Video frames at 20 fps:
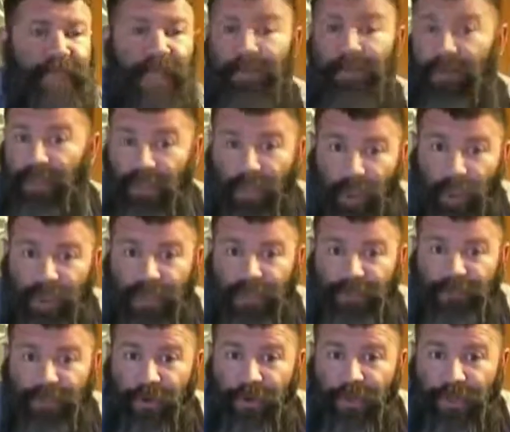I'd be
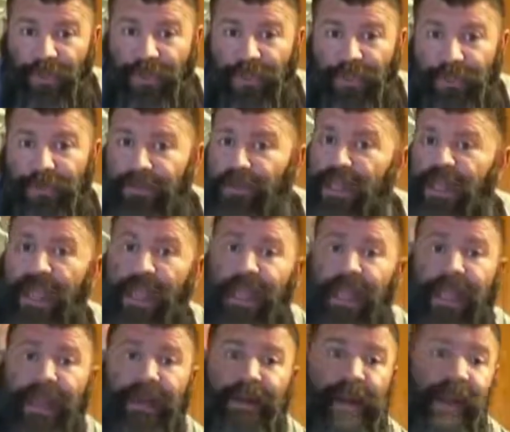tortured first,
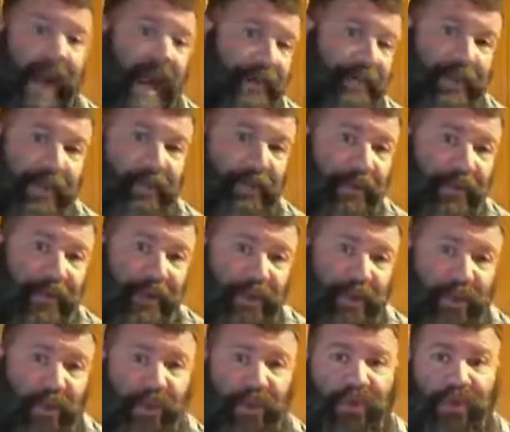and after they were
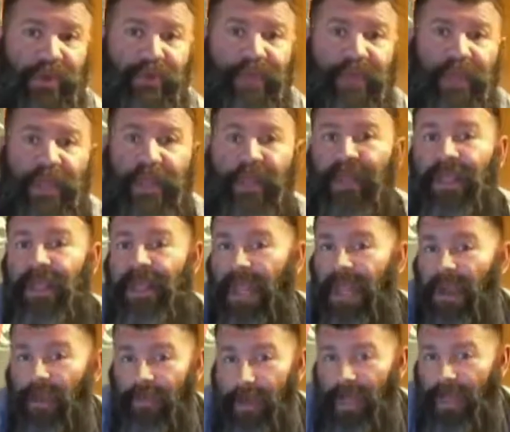done torturing me,
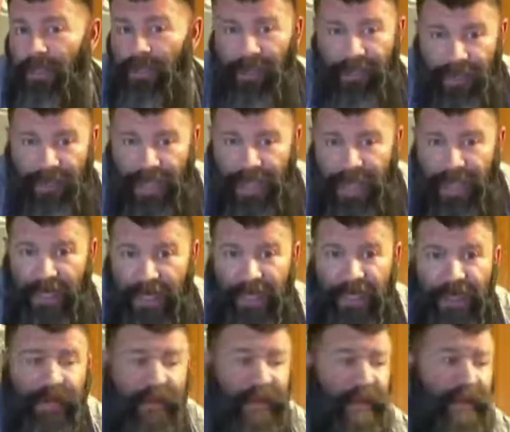I'd probably be
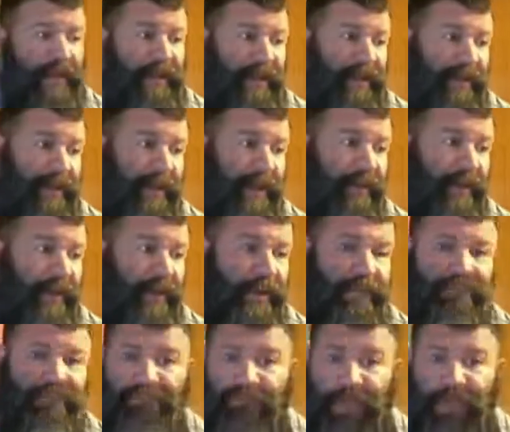beheaded. It
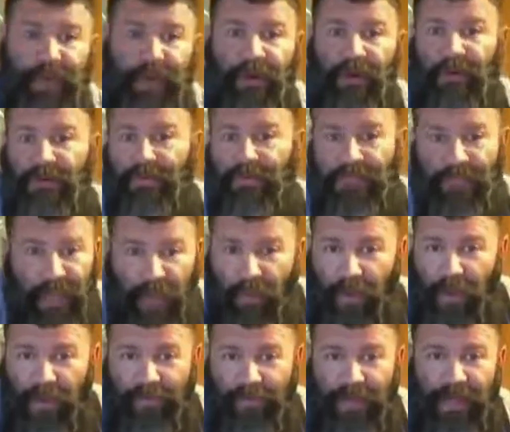would,
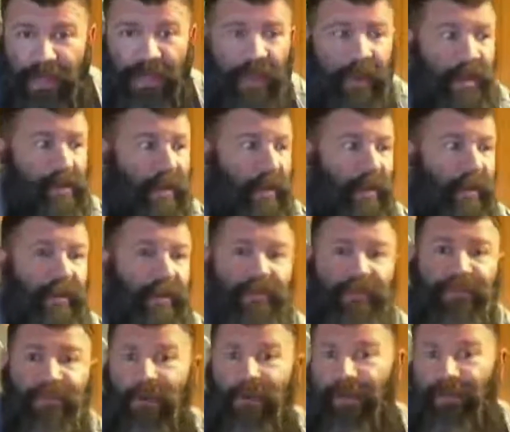go on video
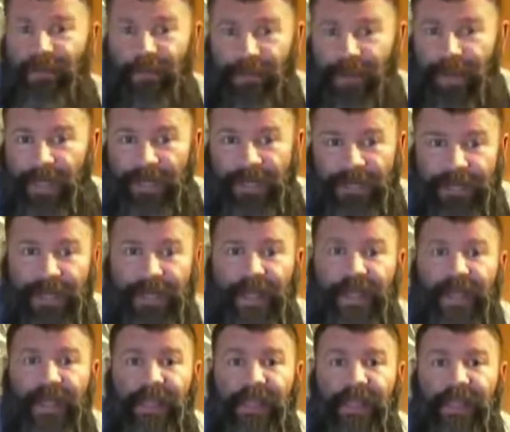for everybody to
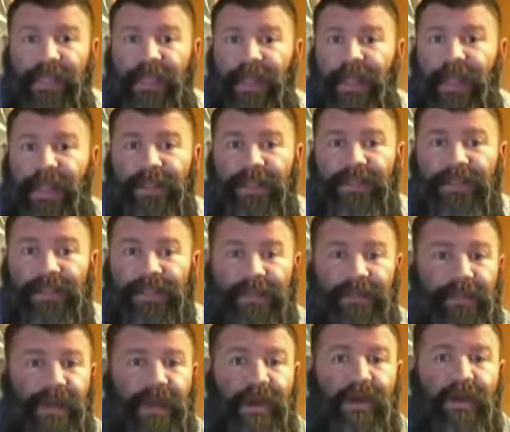see as,
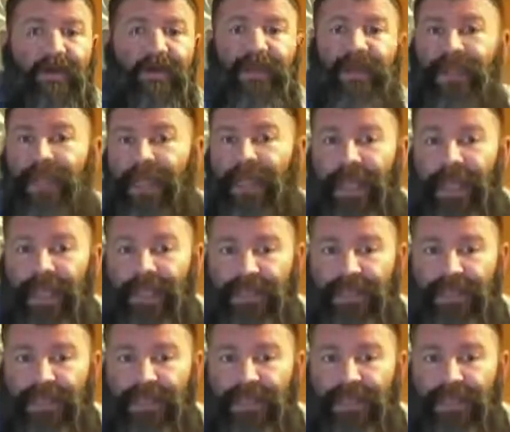an